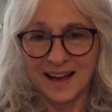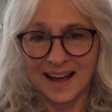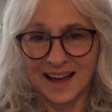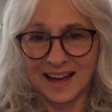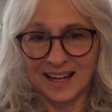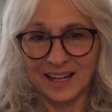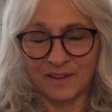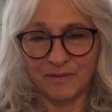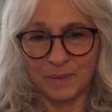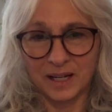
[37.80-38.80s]
I
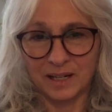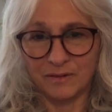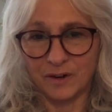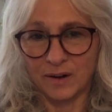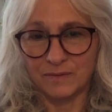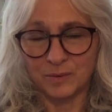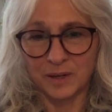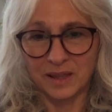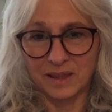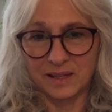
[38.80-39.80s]
have been involved with
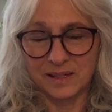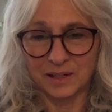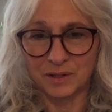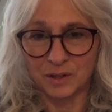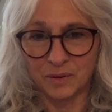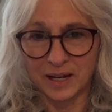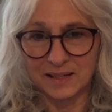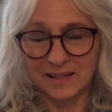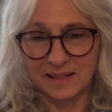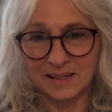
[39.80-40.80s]

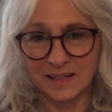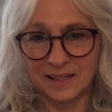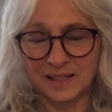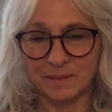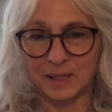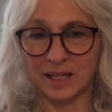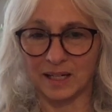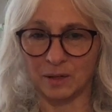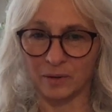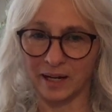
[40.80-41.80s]
CenterQuest since the
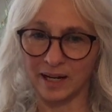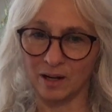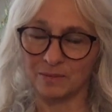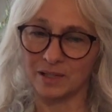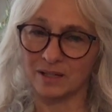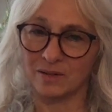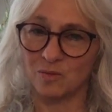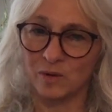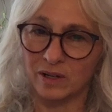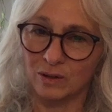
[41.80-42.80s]
beginning, where I helped
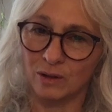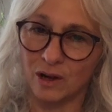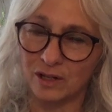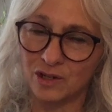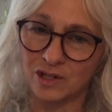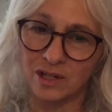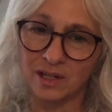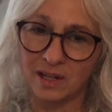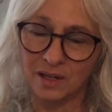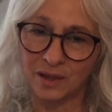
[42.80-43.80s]
Will launch
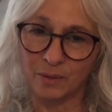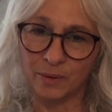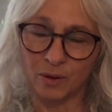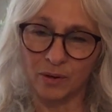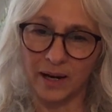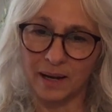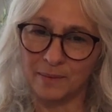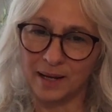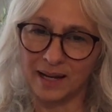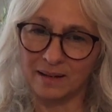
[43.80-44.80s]
the
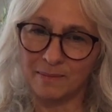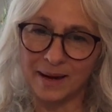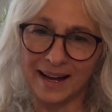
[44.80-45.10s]
program, and